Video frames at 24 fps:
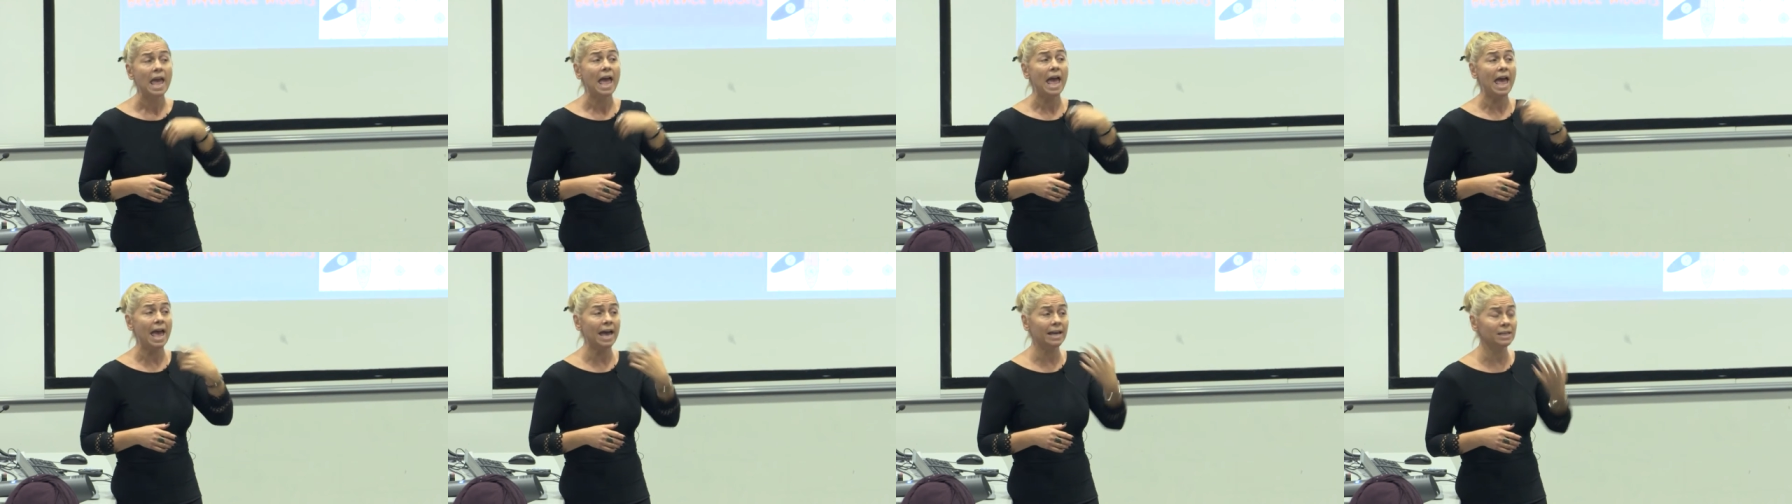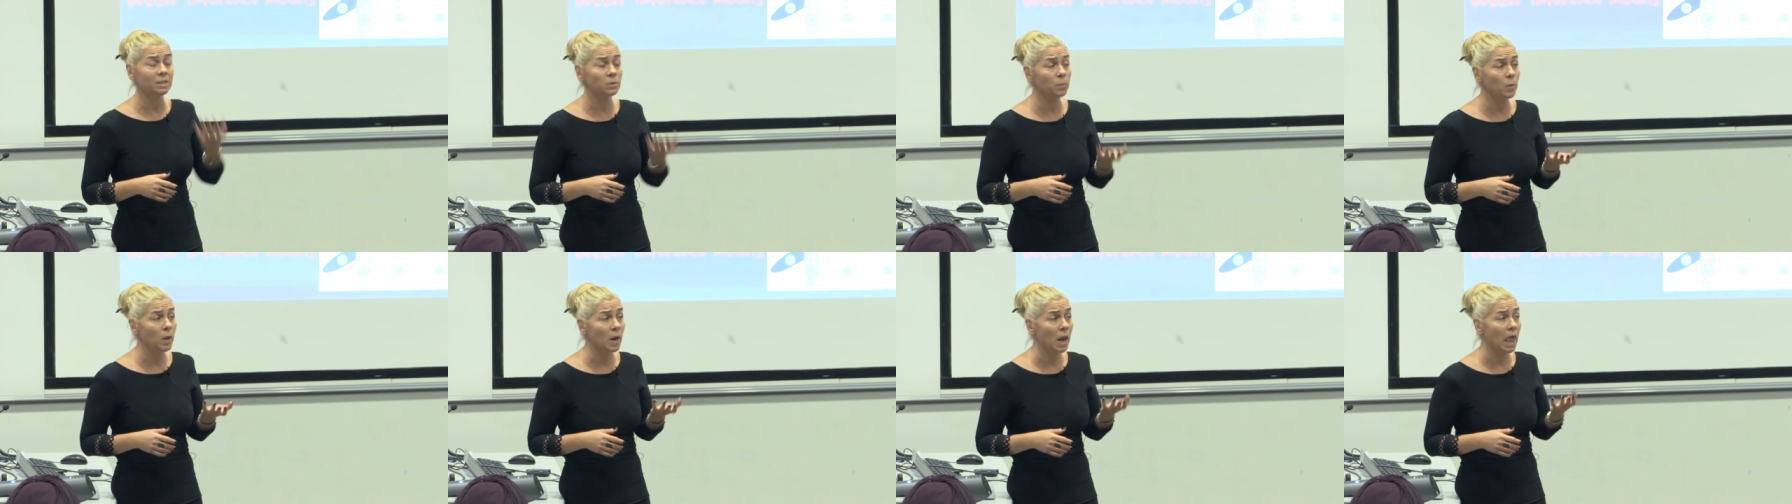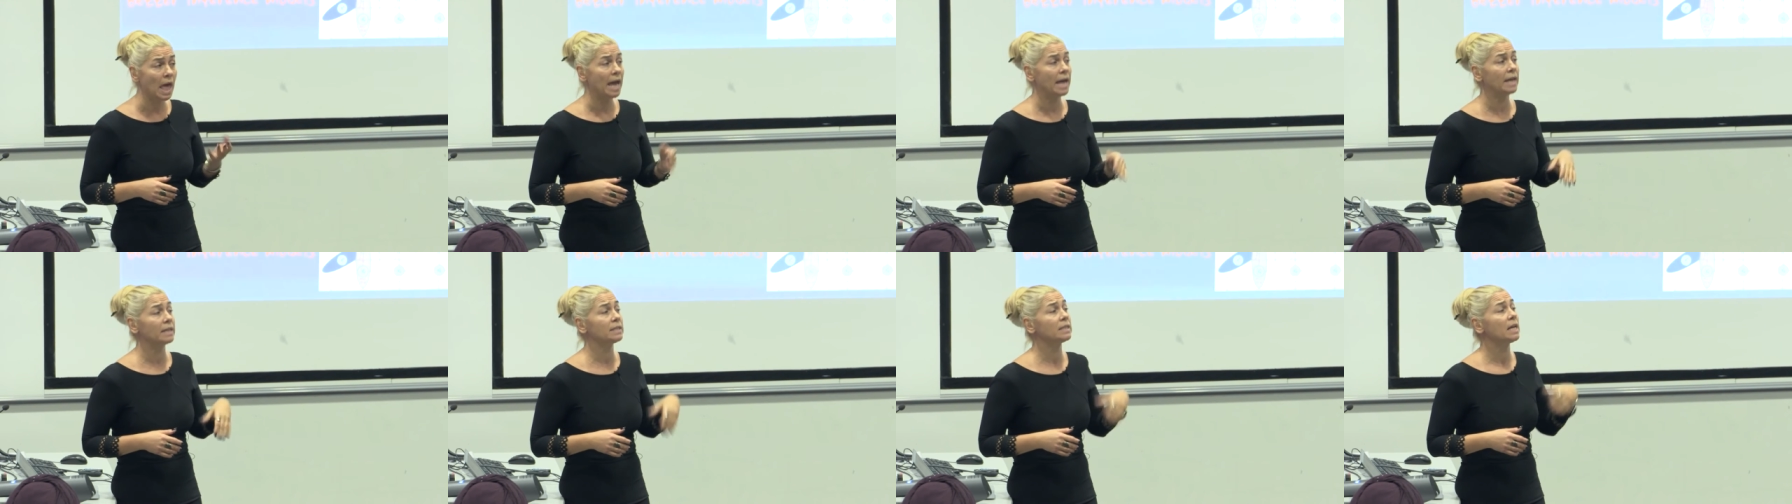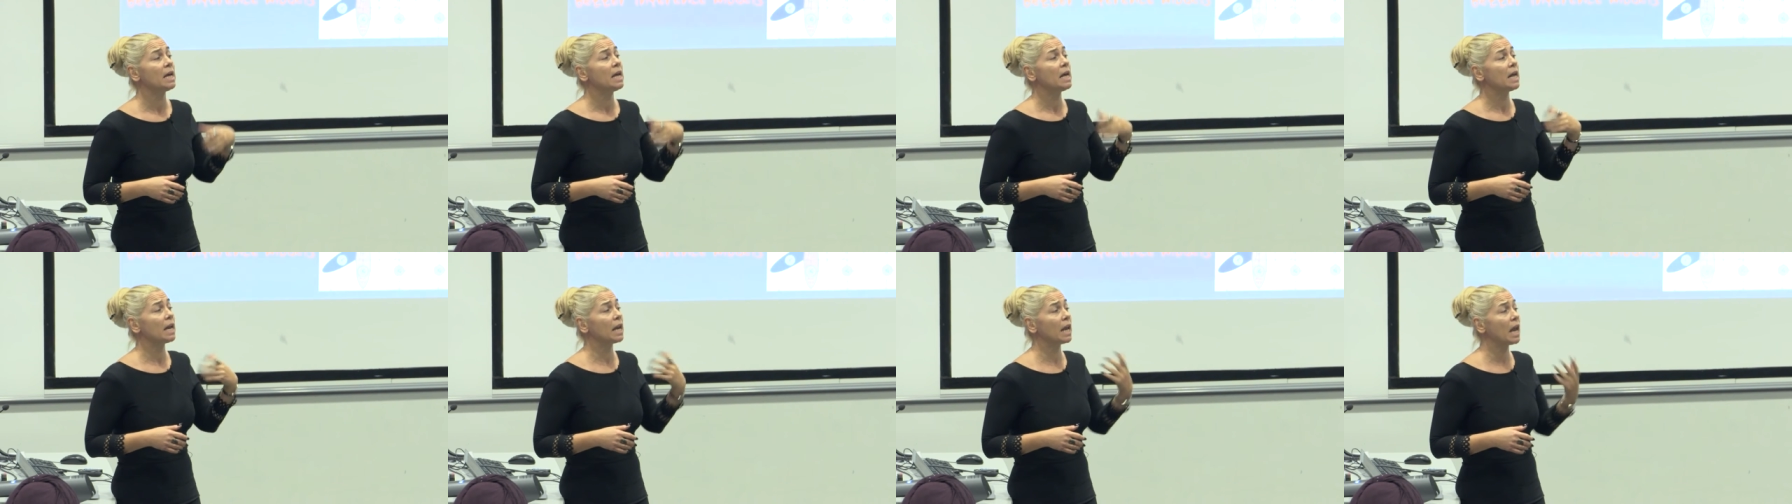as well as
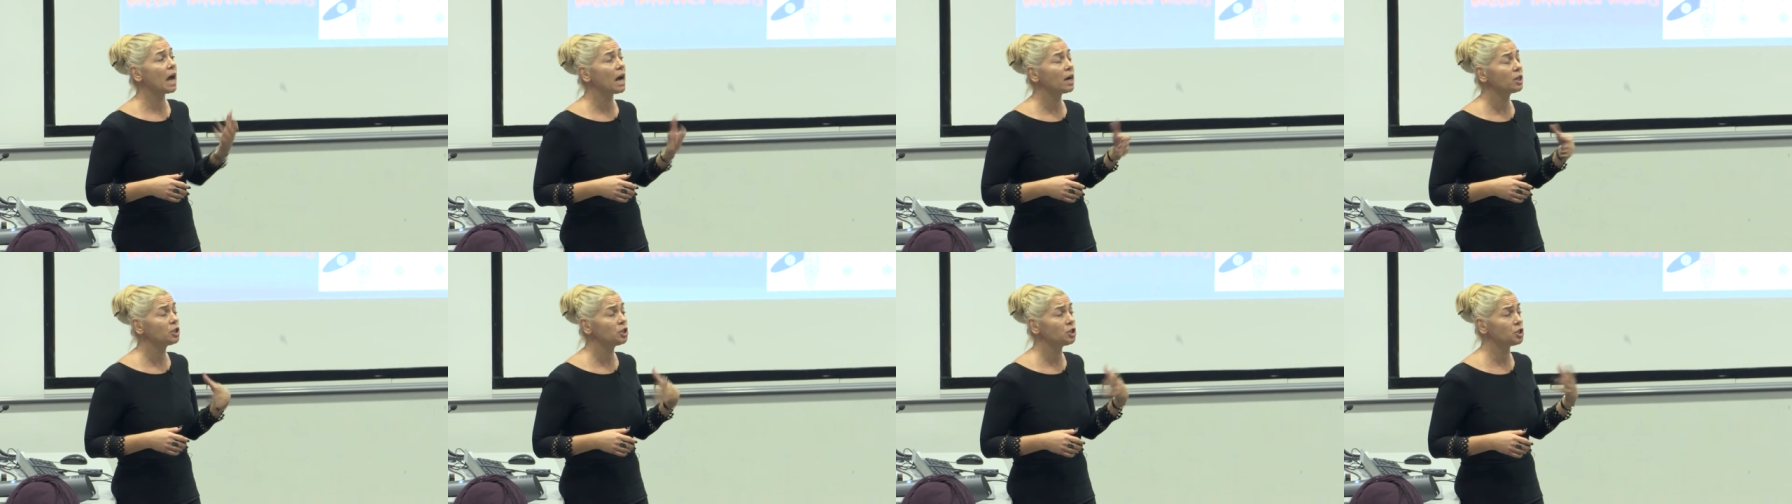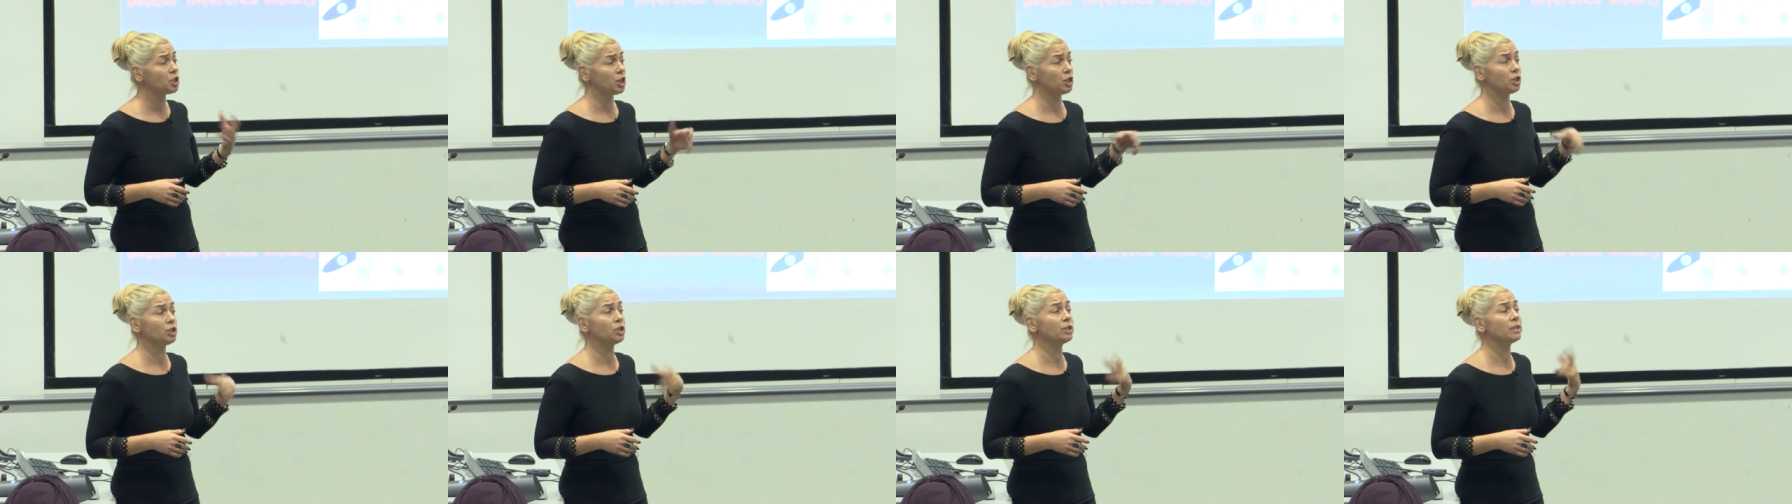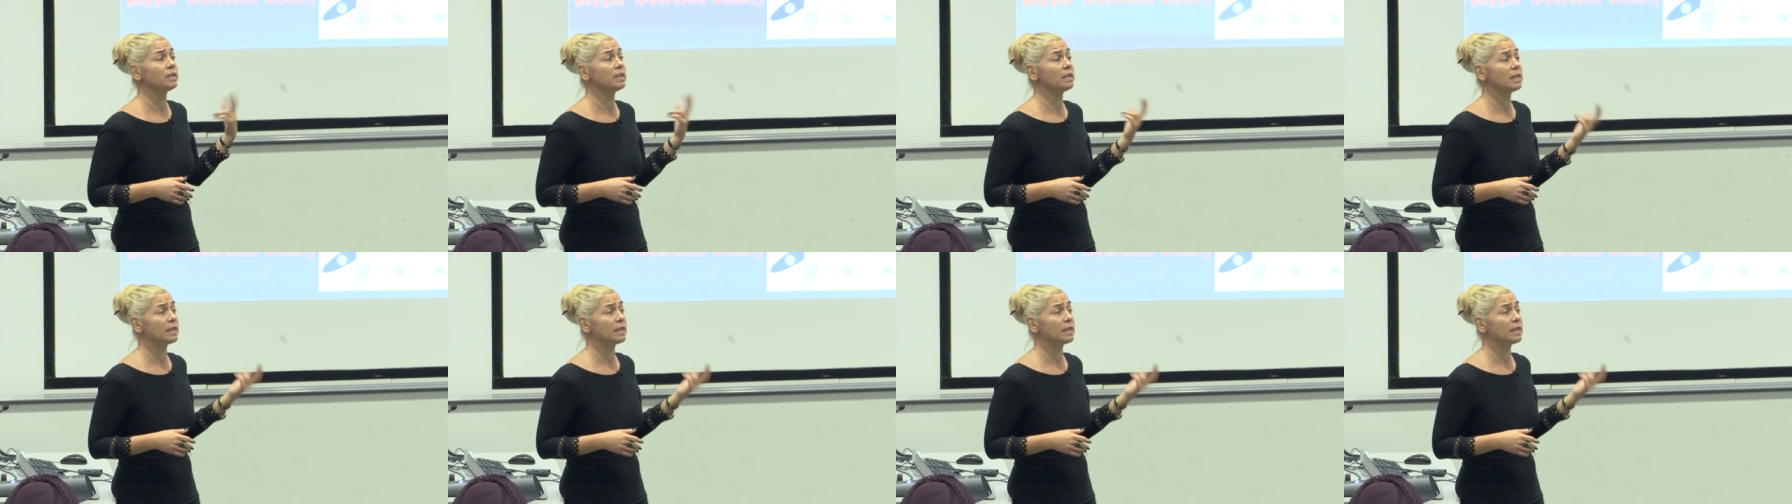large changes